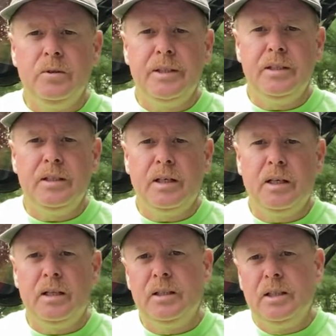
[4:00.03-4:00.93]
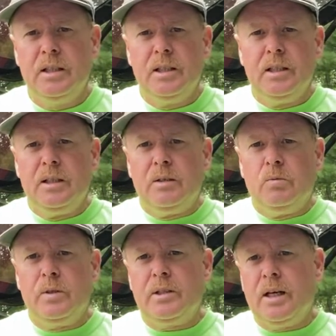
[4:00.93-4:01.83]
And
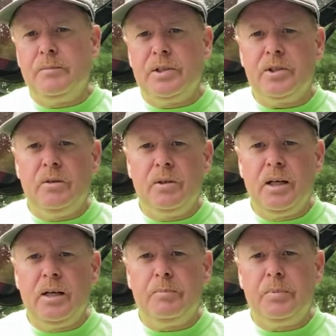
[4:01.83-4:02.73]
one time I showed up,